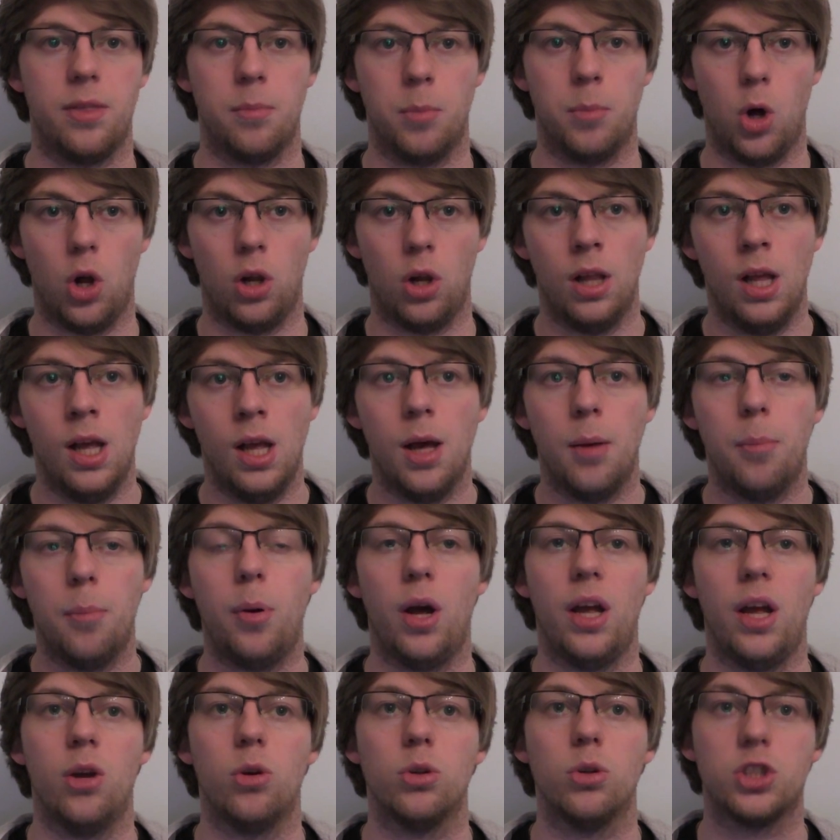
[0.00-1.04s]
them all,
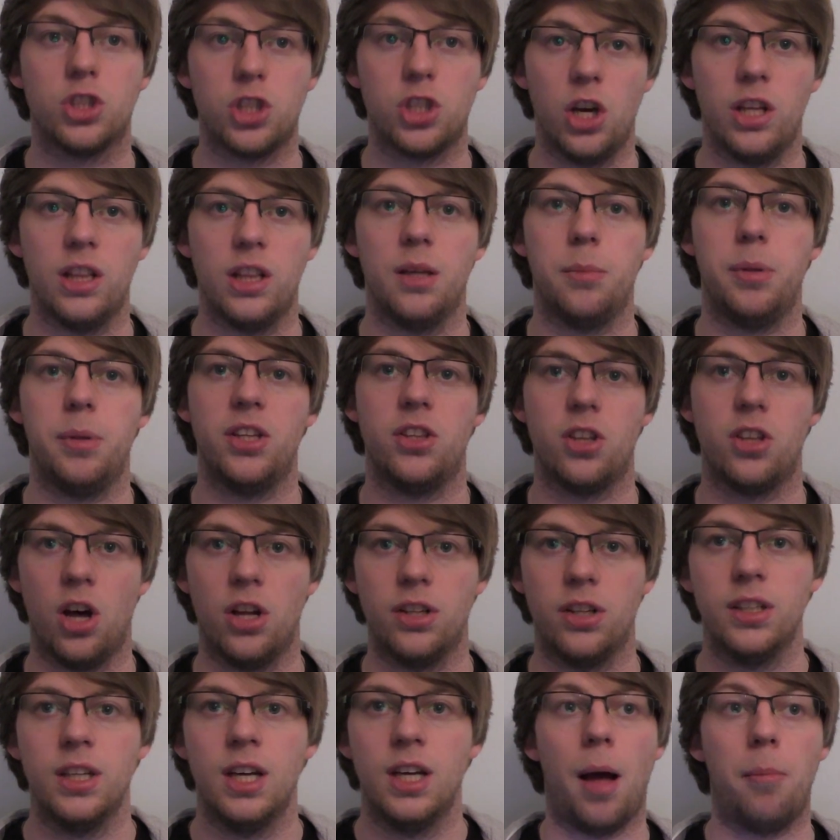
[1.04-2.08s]
but it will certainly be done.